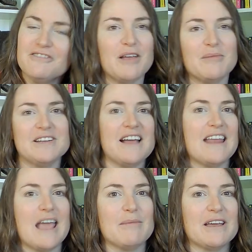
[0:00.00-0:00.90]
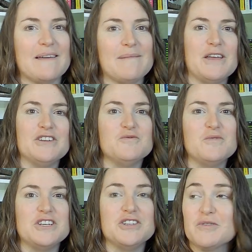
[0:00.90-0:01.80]
family dynamic that made you
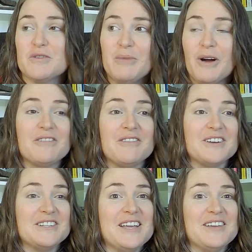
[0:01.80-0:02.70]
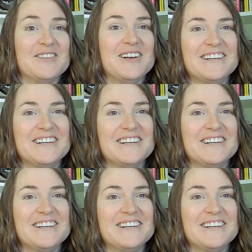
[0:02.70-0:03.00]
wish you were part of their team.